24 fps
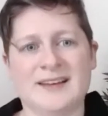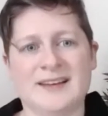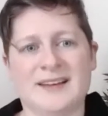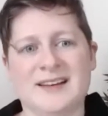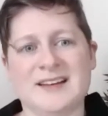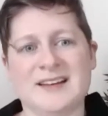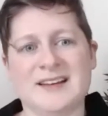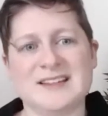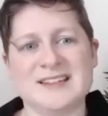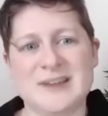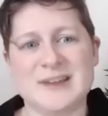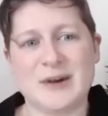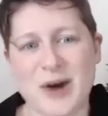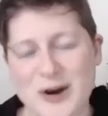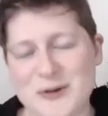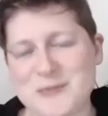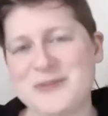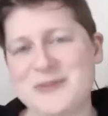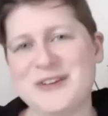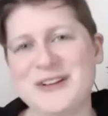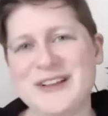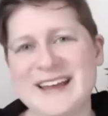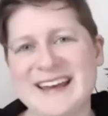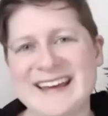So
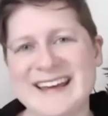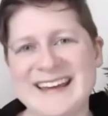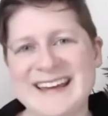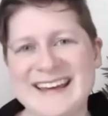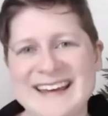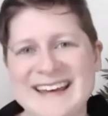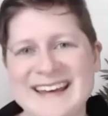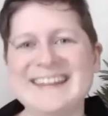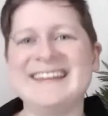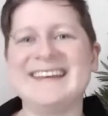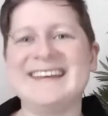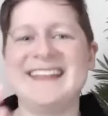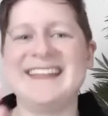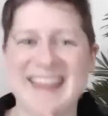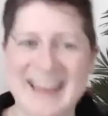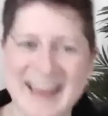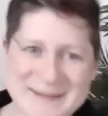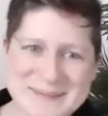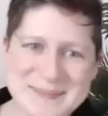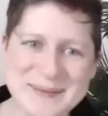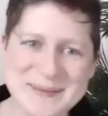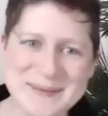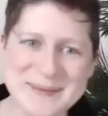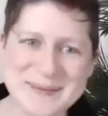hopefully that
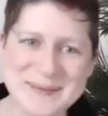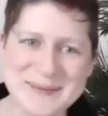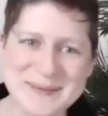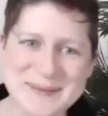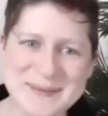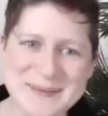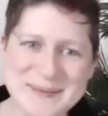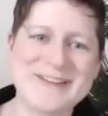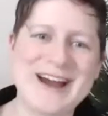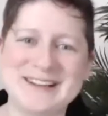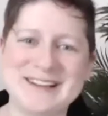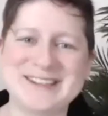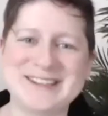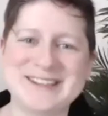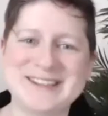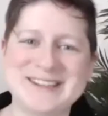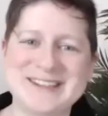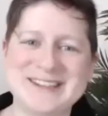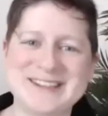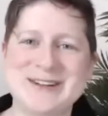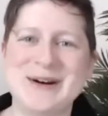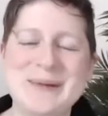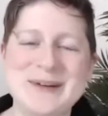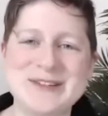brief coming out
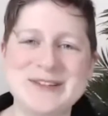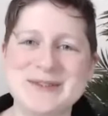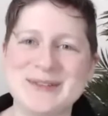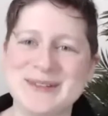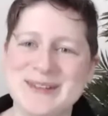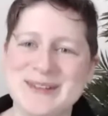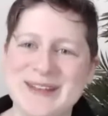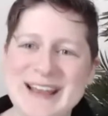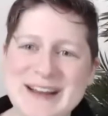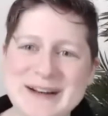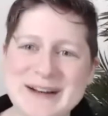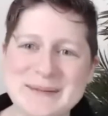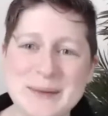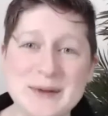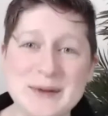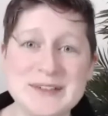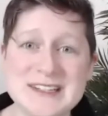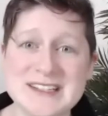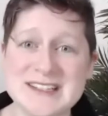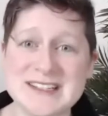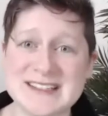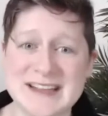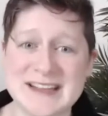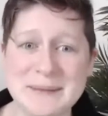story was relatable
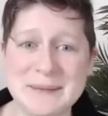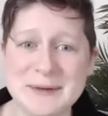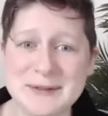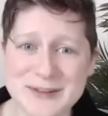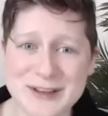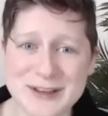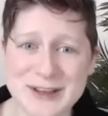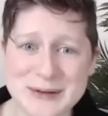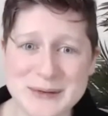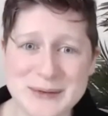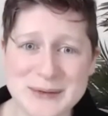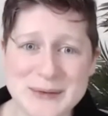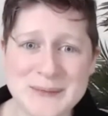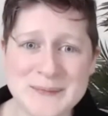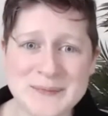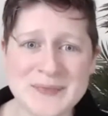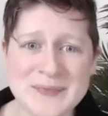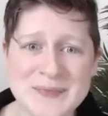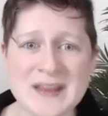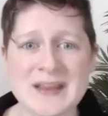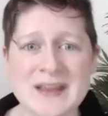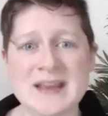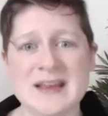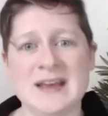to some of you.
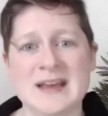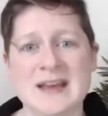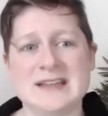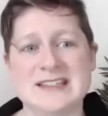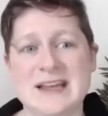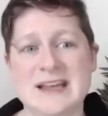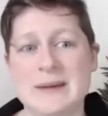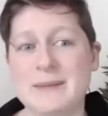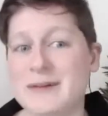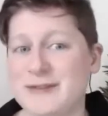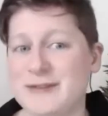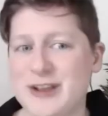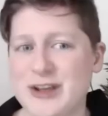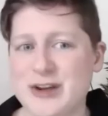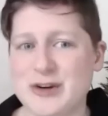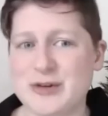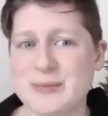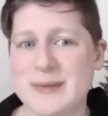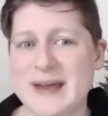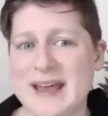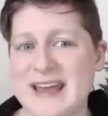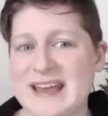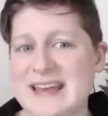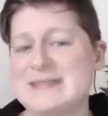Some of you
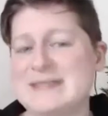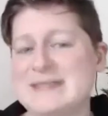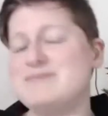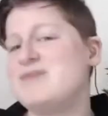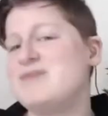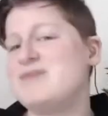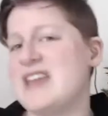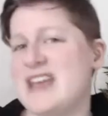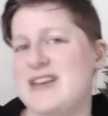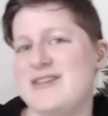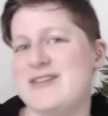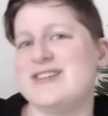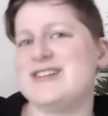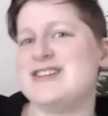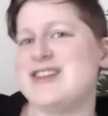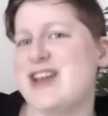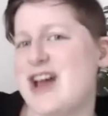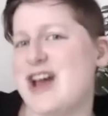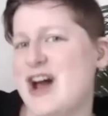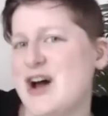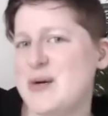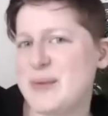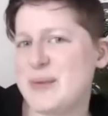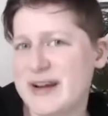may even
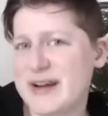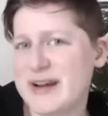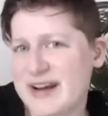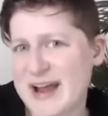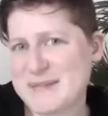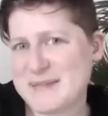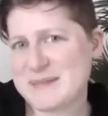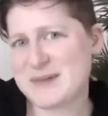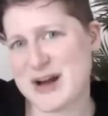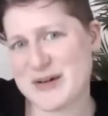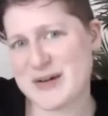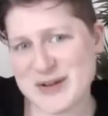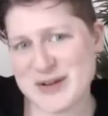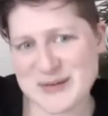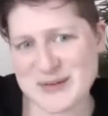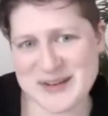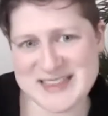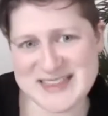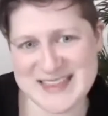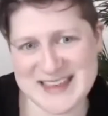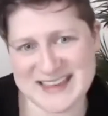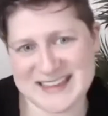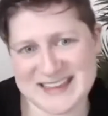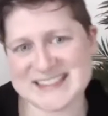know where I'm going
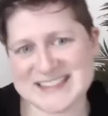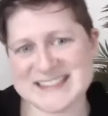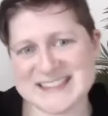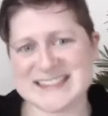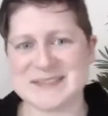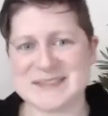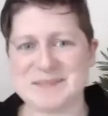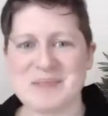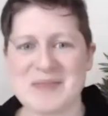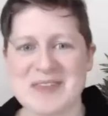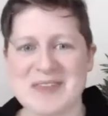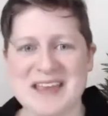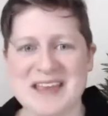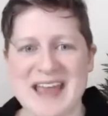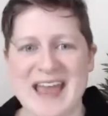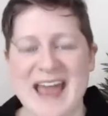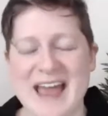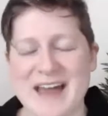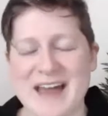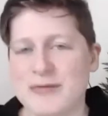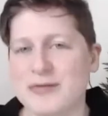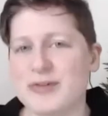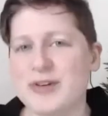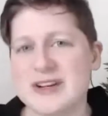with this.
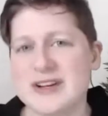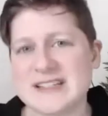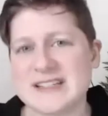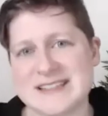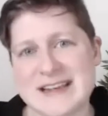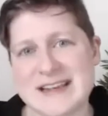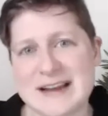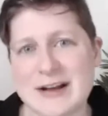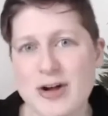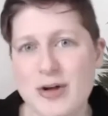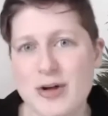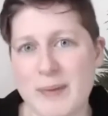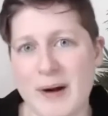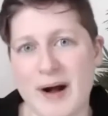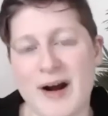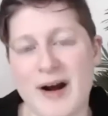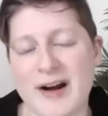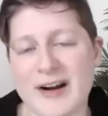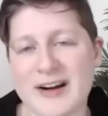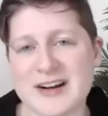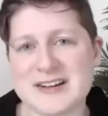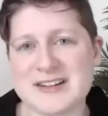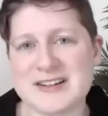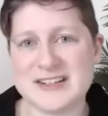Every single
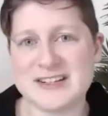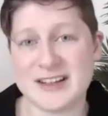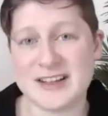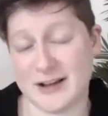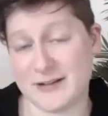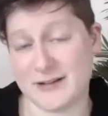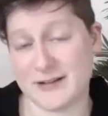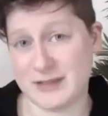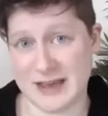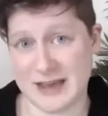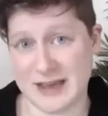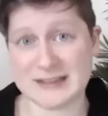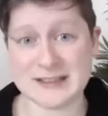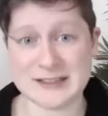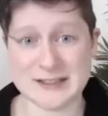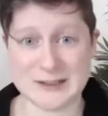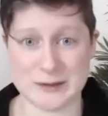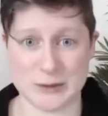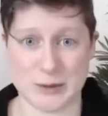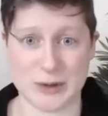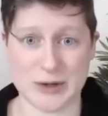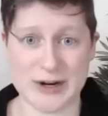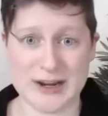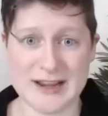part of that
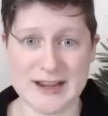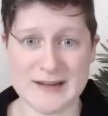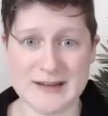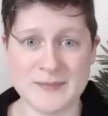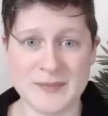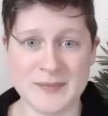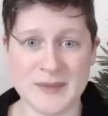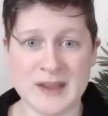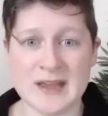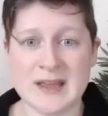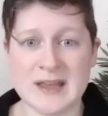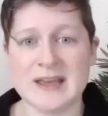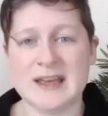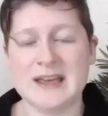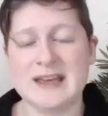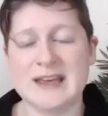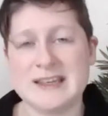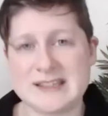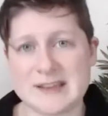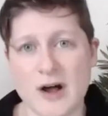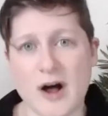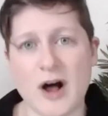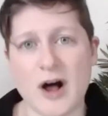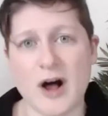story
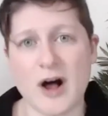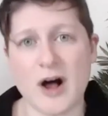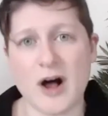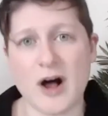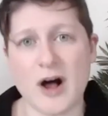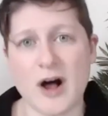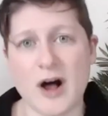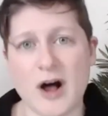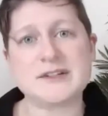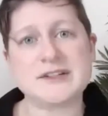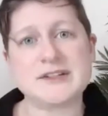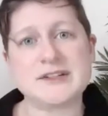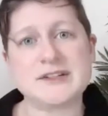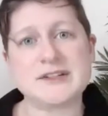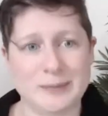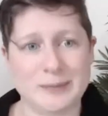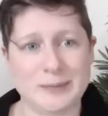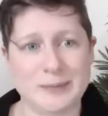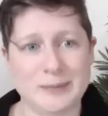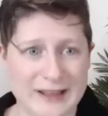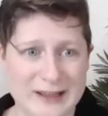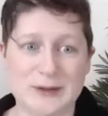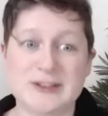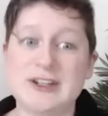is also
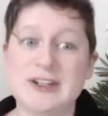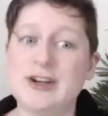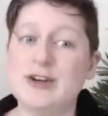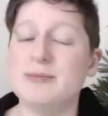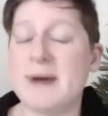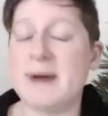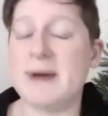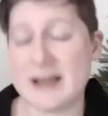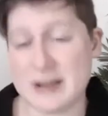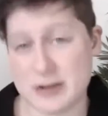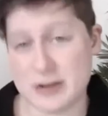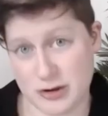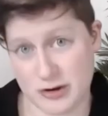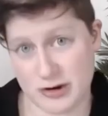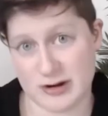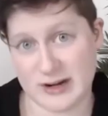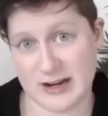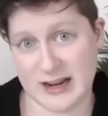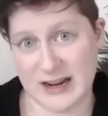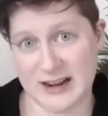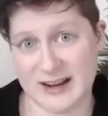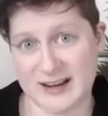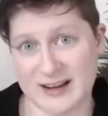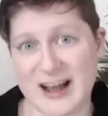applicable to my
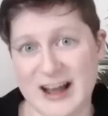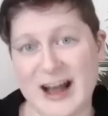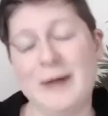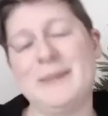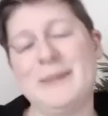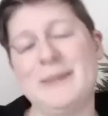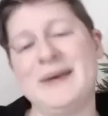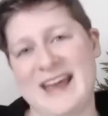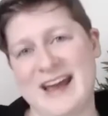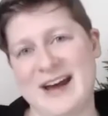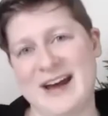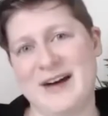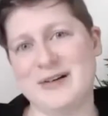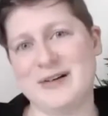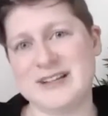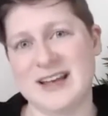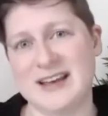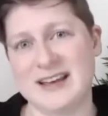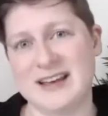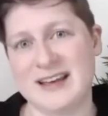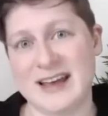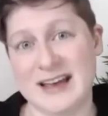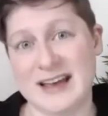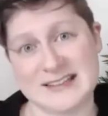journey coming out
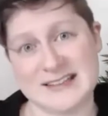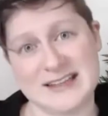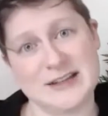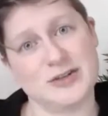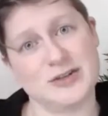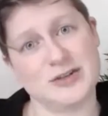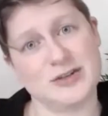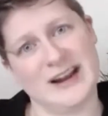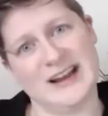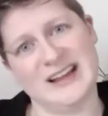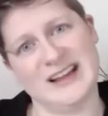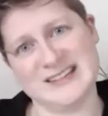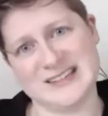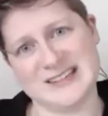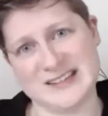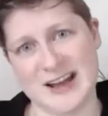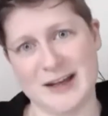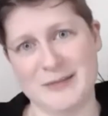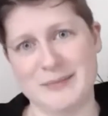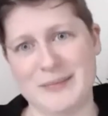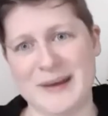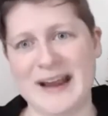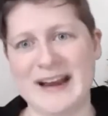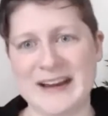as a trans
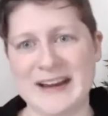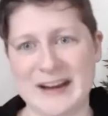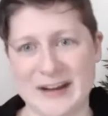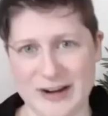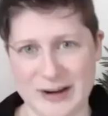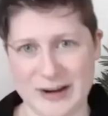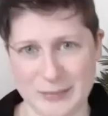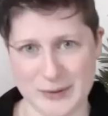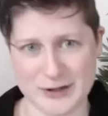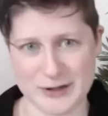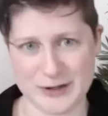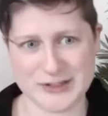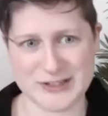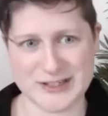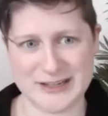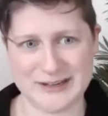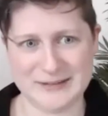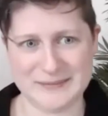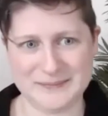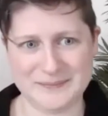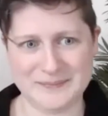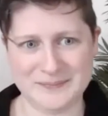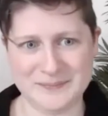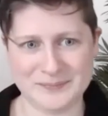non-binary
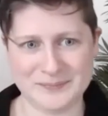person.